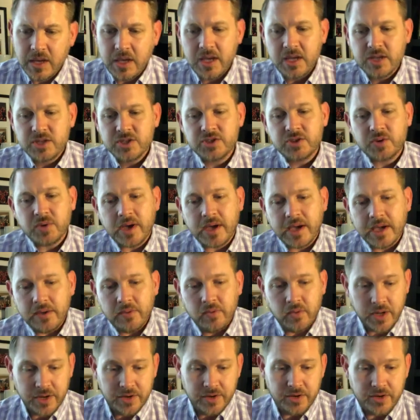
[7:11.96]
So I
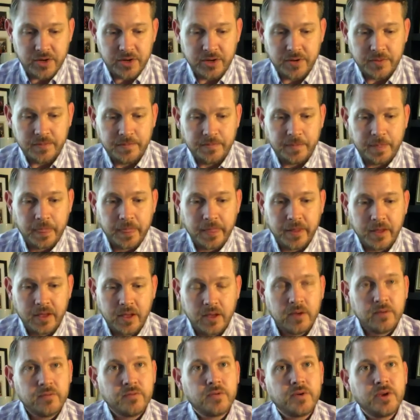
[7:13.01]
wonder,
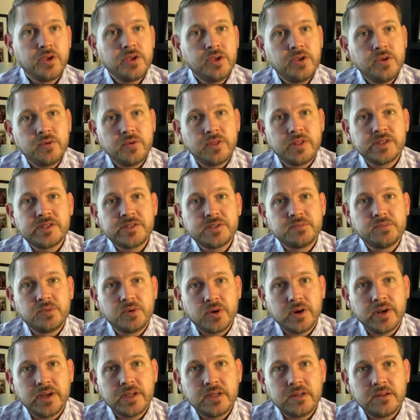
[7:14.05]
for you this
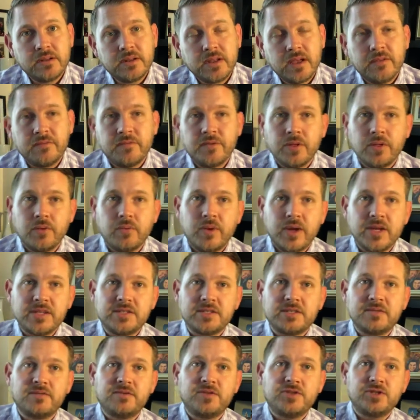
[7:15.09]
morning and for the rest
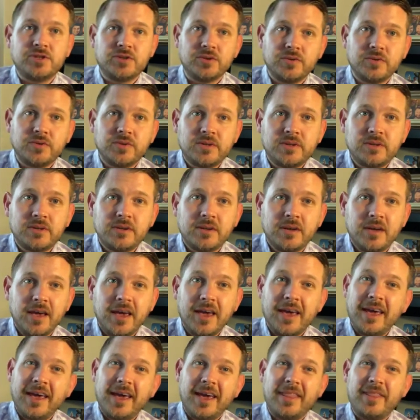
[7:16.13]
of June,
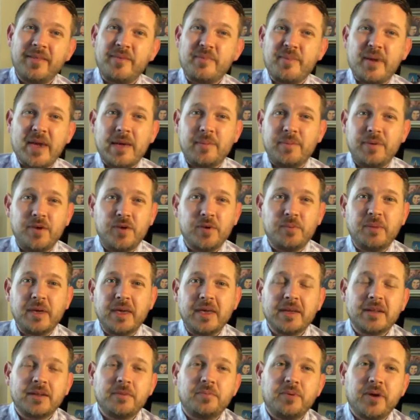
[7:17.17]
and then maybe you make
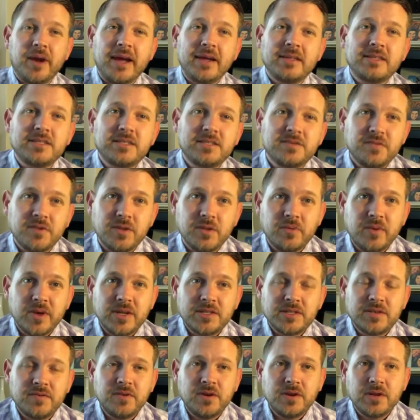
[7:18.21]
it a practice for the
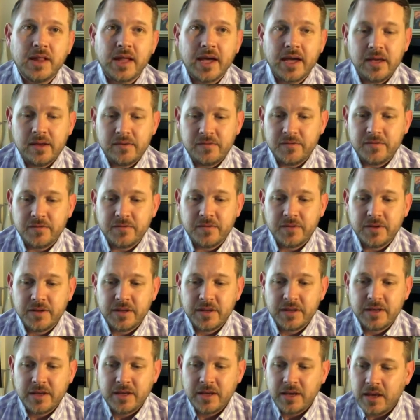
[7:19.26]
rest of your life,
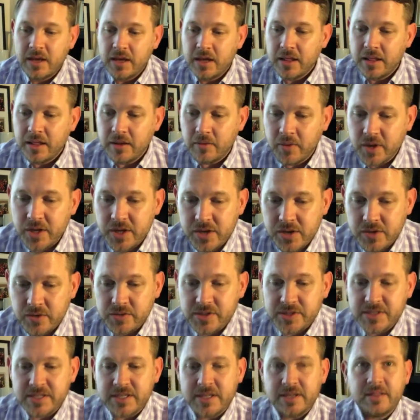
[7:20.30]
that when you
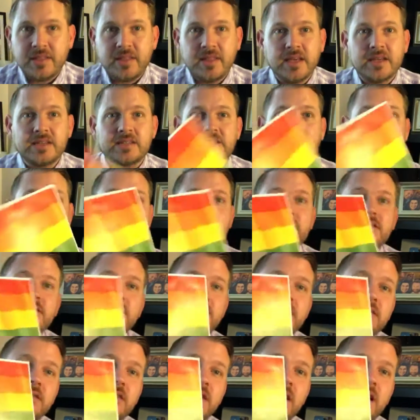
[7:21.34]
see this
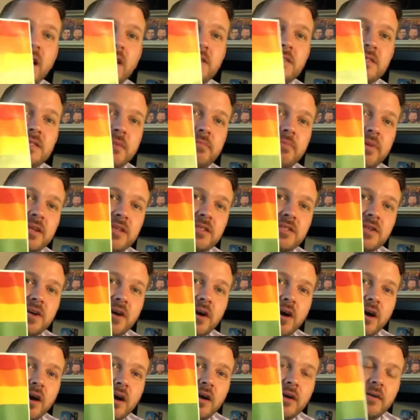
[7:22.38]
on somebody's
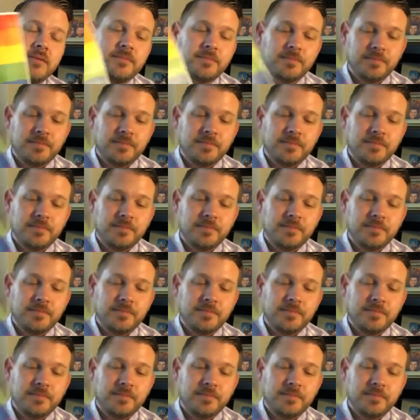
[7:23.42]
car,